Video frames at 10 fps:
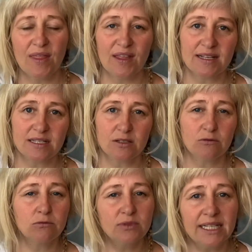this
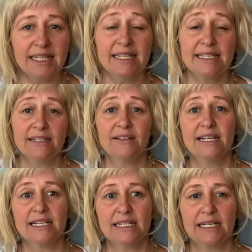really
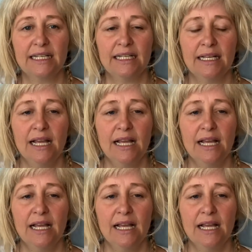seriously,